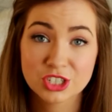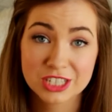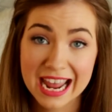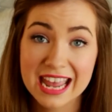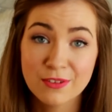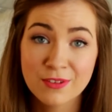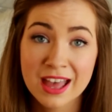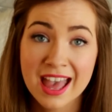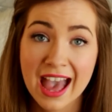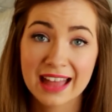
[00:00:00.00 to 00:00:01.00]
shave,
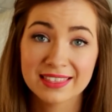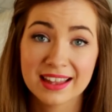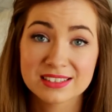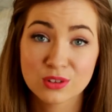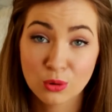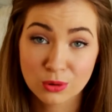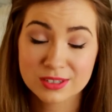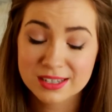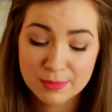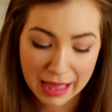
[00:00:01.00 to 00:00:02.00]
and that is
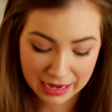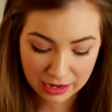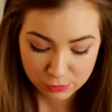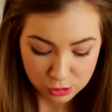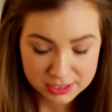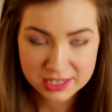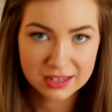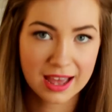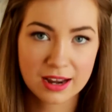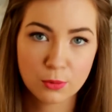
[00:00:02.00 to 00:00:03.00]
awesome, and I've used
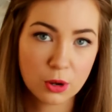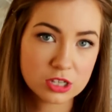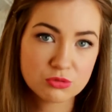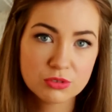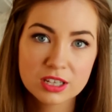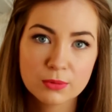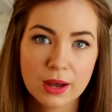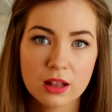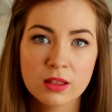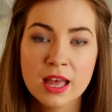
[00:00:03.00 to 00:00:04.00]
it and it works really
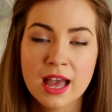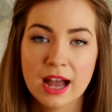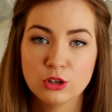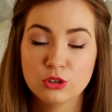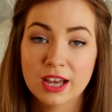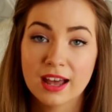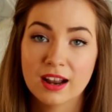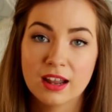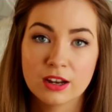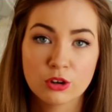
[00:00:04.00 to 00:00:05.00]
well, and you
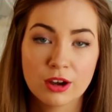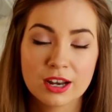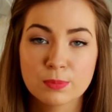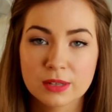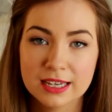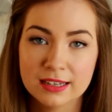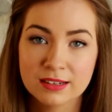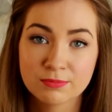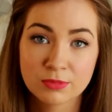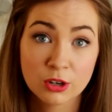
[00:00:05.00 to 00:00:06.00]
get an
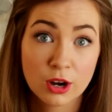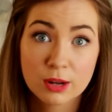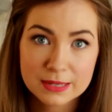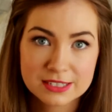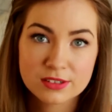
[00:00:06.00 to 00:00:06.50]
incredibly, incredibly